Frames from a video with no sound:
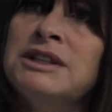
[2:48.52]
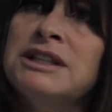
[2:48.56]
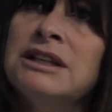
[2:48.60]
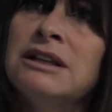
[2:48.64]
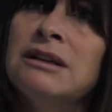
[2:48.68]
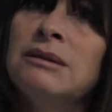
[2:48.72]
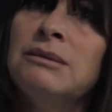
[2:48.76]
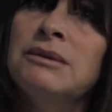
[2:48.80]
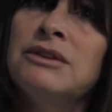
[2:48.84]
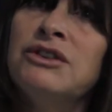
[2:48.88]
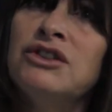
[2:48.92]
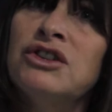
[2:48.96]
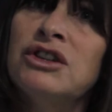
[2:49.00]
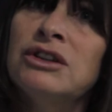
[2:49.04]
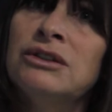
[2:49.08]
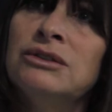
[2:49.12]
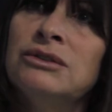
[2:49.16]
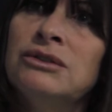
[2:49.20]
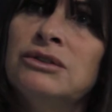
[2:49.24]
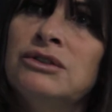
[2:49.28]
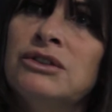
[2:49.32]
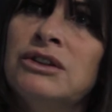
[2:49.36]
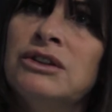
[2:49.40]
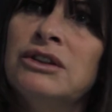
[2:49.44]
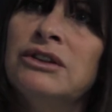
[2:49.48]
Particularly with
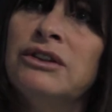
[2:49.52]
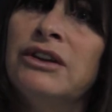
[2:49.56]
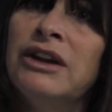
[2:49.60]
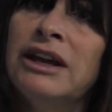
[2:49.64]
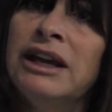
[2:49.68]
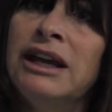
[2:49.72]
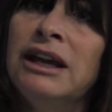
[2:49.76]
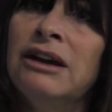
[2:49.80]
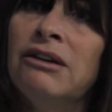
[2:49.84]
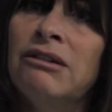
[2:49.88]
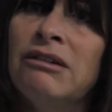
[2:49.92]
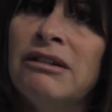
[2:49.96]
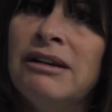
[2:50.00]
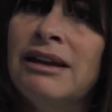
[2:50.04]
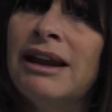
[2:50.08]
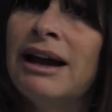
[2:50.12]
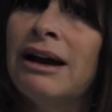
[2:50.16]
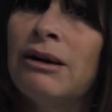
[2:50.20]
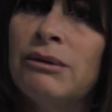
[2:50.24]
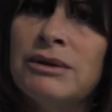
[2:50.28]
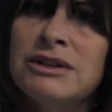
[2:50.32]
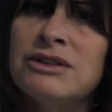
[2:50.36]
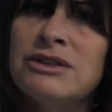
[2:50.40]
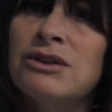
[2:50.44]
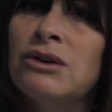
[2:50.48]
children, the here and
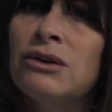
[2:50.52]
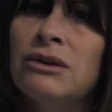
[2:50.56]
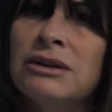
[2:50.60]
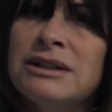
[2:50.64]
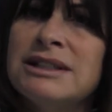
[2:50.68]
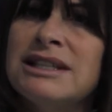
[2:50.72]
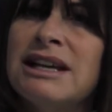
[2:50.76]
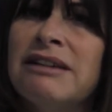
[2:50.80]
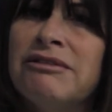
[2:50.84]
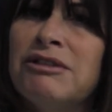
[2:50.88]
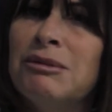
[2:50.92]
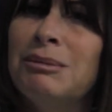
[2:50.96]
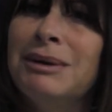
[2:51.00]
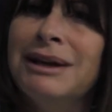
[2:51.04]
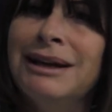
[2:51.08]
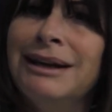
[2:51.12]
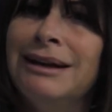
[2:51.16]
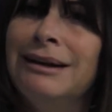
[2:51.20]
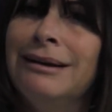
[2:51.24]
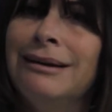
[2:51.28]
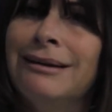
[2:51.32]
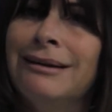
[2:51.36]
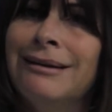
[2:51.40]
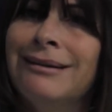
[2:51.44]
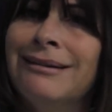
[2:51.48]
now is all it's ever
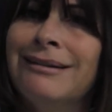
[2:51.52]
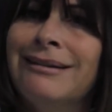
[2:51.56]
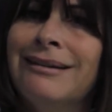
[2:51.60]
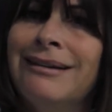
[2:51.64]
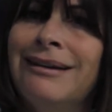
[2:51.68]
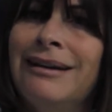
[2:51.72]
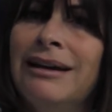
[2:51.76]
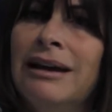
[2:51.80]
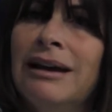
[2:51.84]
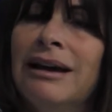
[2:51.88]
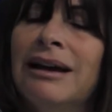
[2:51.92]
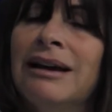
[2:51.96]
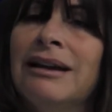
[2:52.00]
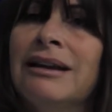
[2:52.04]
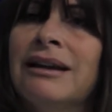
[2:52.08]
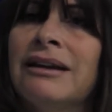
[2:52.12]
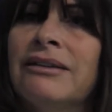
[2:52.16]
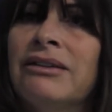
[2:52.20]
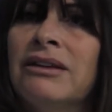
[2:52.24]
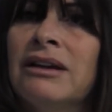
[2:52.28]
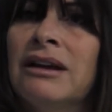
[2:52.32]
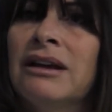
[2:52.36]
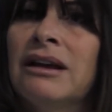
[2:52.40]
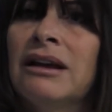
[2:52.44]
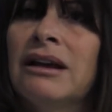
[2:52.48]
been. And I
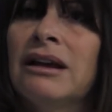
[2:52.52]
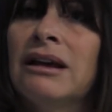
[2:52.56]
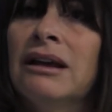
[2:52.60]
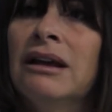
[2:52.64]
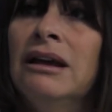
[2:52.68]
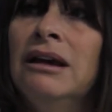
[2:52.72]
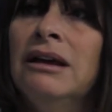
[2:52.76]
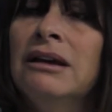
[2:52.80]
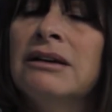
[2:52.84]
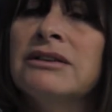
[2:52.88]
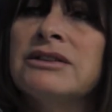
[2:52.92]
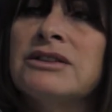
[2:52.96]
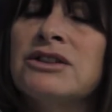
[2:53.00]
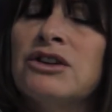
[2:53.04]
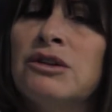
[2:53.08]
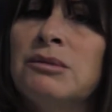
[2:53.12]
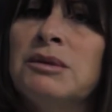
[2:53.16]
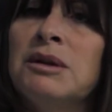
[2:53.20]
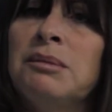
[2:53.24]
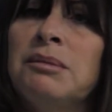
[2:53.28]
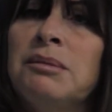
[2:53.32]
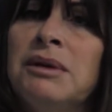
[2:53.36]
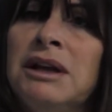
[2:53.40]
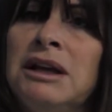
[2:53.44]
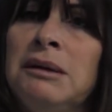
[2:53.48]
think so
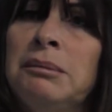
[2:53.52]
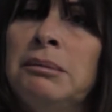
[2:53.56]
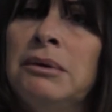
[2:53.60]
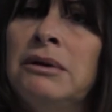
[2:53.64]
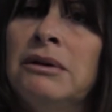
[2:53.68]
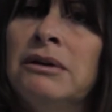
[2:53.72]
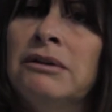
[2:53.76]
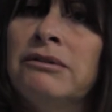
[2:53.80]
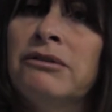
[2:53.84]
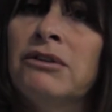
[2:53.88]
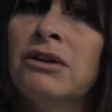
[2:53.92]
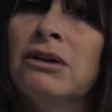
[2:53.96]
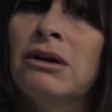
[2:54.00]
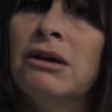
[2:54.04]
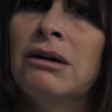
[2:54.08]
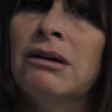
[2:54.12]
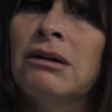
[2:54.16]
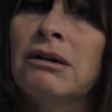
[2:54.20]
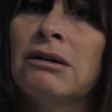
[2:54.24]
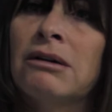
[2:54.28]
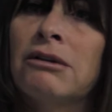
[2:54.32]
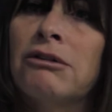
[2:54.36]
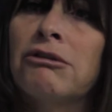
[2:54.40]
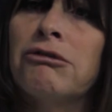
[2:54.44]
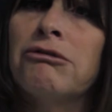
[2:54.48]
many people have
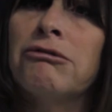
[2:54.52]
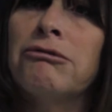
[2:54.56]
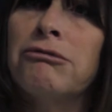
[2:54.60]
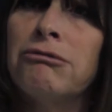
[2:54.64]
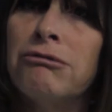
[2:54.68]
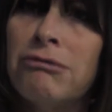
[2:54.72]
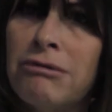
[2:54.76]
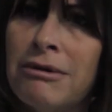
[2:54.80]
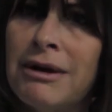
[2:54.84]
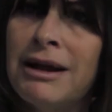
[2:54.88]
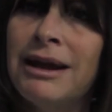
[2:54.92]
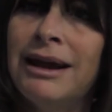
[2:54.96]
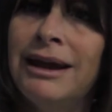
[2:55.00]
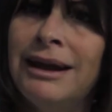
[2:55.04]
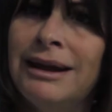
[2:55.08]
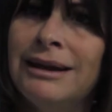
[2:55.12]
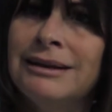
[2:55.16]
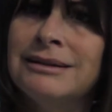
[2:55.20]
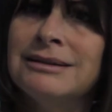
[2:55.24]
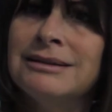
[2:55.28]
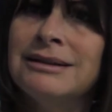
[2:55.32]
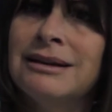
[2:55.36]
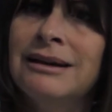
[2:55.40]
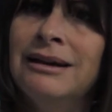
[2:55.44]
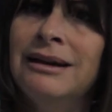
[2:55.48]
got
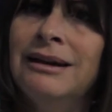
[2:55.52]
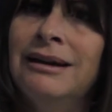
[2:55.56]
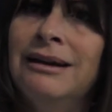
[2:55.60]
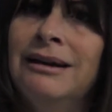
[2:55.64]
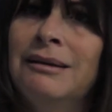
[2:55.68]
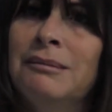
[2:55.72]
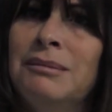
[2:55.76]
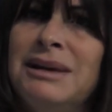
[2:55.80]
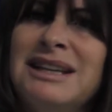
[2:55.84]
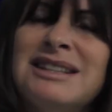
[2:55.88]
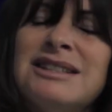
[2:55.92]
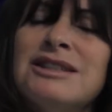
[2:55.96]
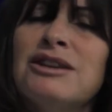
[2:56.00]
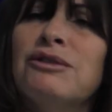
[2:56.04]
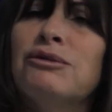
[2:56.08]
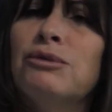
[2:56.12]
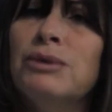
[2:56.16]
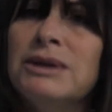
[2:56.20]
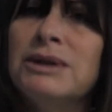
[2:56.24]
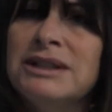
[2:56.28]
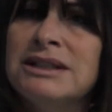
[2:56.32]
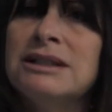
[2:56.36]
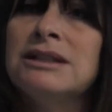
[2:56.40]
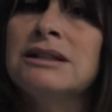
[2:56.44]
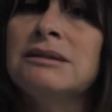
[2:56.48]
great bits
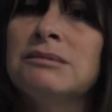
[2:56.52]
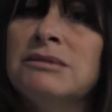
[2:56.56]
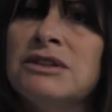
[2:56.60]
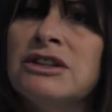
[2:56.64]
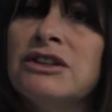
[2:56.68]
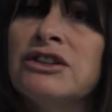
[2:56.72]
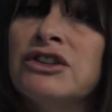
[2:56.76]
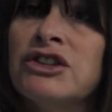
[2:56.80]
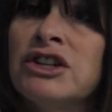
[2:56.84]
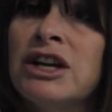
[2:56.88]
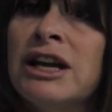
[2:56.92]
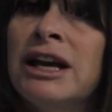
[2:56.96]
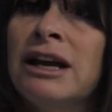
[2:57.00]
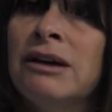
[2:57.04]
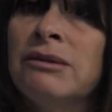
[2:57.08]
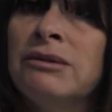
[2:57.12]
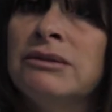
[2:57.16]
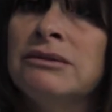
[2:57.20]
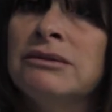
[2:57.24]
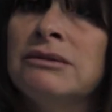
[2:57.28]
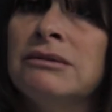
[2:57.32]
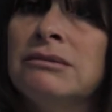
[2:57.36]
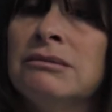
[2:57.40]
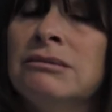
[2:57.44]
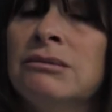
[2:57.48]
of wisdom to share
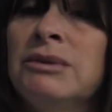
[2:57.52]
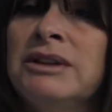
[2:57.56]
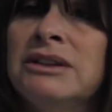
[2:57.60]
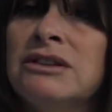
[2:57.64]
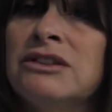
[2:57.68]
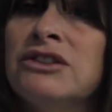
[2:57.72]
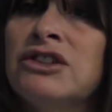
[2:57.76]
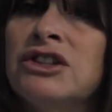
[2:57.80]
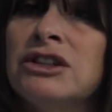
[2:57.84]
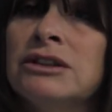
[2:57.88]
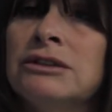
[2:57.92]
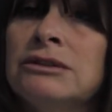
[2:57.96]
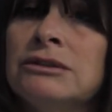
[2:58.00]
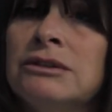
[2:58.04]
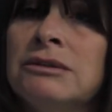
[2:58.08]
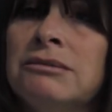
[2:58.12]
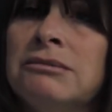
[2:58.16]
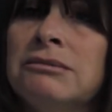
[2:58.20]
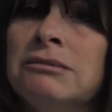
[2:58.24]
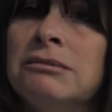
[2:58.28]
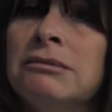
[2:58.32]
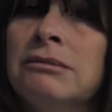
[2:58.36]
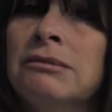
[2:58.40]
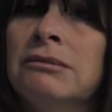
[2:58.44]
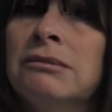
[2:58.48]
with the
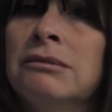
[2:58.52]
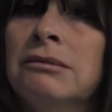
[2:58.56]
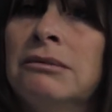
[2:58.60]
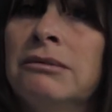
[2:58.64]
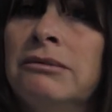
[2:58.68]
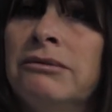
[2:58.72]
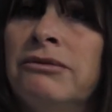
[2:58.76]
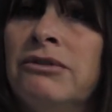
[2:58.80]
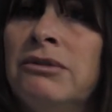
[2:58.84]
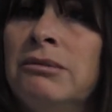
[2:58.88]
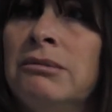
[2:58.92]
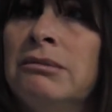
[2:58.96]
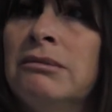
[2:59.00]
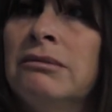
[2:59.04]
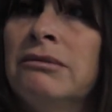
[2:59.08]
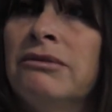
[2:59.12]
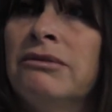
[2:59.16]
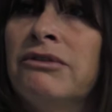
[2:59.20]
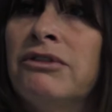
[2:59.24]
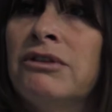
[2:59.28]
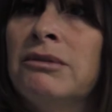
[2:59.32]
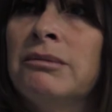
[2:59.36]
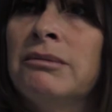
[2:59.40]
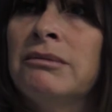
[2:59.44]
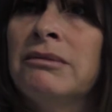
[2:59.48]
children
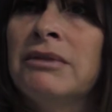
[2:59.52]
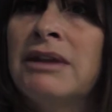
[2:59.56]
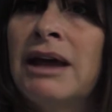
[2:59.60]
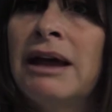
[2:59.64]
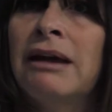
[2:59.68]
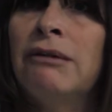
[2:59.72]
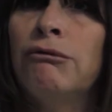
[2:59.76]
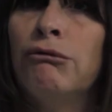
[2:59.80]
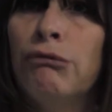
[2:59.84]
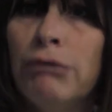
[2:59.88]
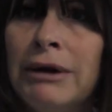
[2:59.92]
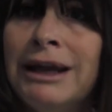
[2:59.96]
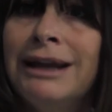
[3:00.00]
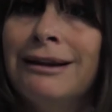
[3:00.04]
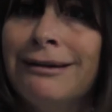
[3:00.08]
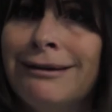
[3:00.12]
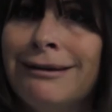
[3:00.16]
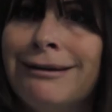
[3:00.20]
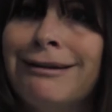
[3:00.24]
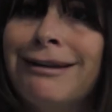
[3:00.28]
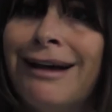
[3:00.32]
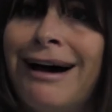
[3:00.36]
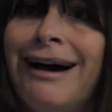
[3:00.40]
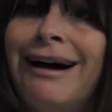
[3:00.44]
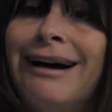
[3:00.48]
from their
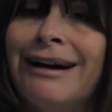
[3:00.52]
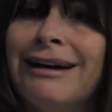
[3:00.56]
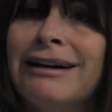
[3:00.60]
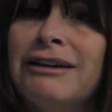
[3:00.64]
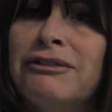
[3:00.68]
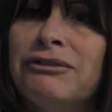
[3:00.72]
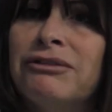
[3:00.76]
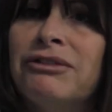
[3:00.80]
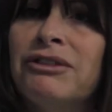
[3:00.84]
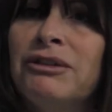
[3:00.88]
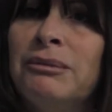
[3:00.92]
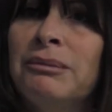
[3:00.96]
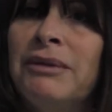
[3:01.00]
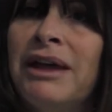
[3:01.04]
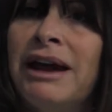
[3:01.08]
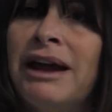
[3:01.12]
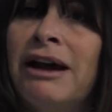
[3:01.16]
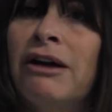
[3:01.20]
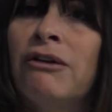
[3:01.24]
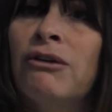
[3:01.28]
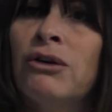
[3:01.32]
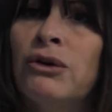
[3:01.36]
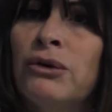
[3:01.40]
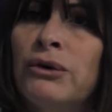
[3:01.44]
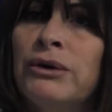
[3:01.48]
real life, from
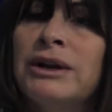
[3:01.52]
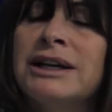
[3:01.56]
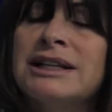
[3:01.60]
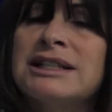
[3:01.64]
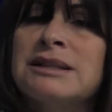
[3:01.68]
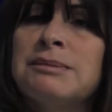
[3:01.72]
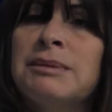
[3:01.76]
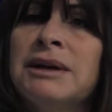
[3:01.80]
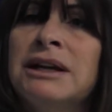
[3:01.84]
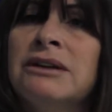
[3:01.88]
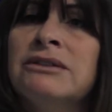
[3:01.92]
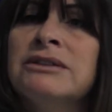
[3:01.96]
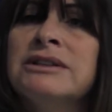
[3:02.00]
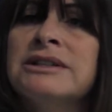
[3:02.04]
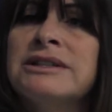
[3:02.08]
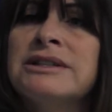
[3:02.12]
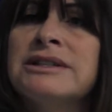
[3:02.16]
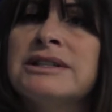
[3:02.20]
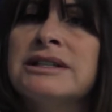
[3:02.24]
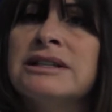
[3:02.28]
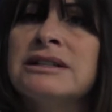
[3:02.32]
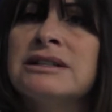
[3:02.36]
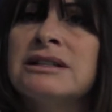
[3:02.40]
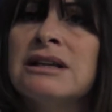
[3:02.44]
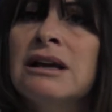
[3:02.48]
their own
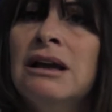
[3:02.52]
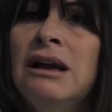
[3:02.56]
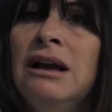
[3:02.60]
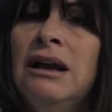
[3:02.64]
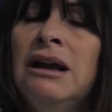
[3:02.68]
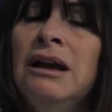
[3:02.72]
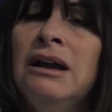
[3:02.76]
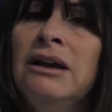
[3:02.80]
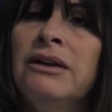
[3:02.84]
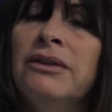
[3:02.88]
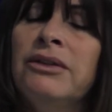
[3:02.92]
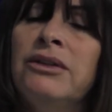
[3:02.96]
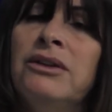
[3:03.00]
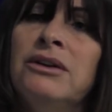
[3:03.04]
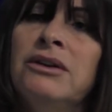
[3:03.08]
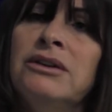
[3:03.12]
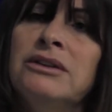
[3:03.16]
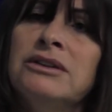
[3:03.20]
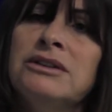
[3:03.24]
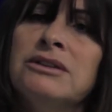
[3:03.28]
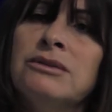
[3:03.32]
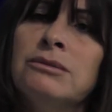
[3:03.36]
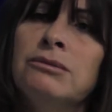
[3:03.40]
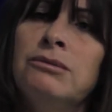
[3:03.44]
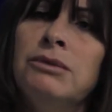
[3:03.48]
experiences,
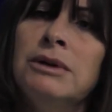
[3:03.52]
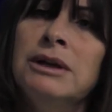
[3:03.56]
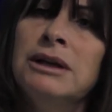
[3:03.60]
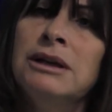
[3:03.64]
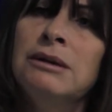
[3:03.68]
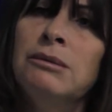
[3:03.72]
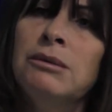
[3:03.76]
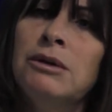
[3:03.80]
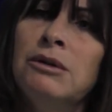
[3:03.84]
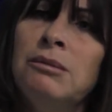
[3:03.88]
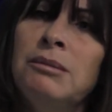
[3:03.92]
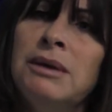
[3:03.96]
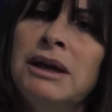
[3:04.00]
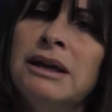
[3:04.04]
that really will